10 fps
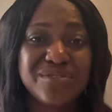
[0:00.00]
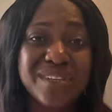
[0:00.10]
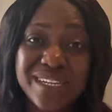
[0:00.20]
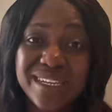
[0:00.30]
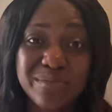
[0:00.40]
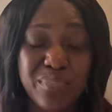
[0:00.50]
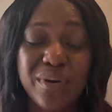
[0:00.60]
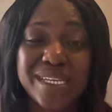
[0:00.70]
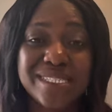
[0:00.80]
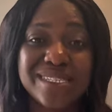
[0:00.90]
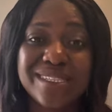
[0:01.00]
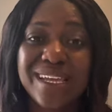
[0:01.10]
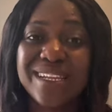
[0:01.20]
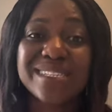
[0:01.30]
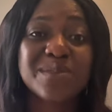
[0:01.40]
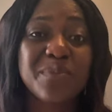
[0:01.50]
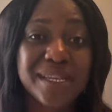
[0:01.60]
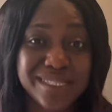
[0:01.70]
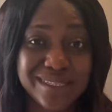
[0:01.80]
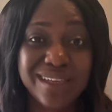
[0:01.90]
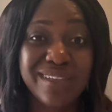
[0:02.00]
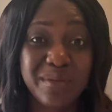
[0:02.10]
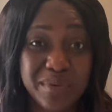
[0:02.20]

drinking poison and expecting the other